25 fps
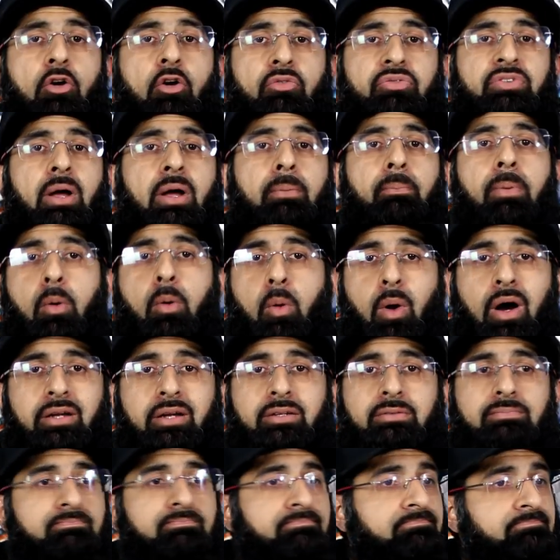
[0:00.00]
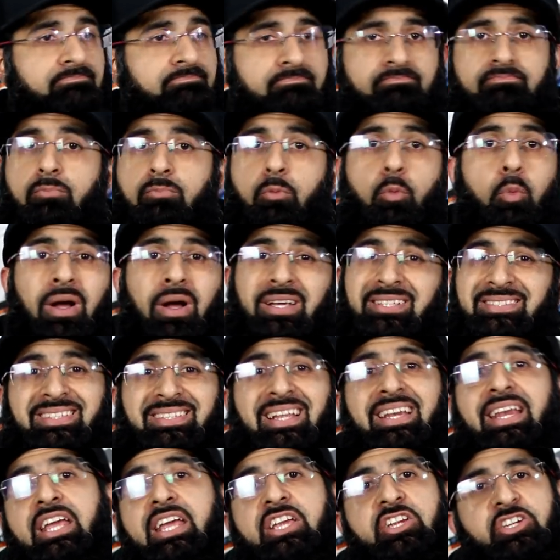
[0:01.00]
off number one
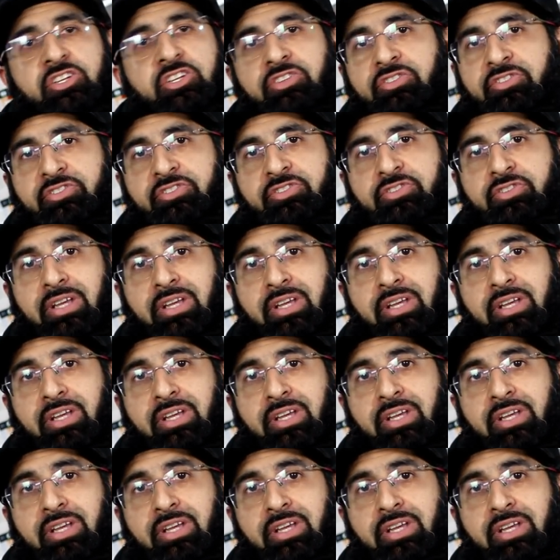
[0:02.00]
Western nations,